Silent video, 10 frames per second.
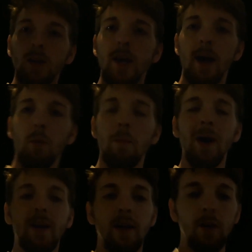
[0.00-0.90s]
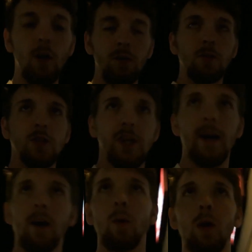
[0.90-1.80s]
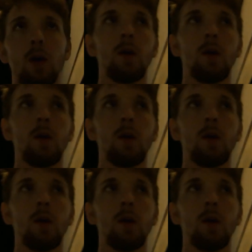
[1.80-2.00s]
Yeah, we're back in Notts now.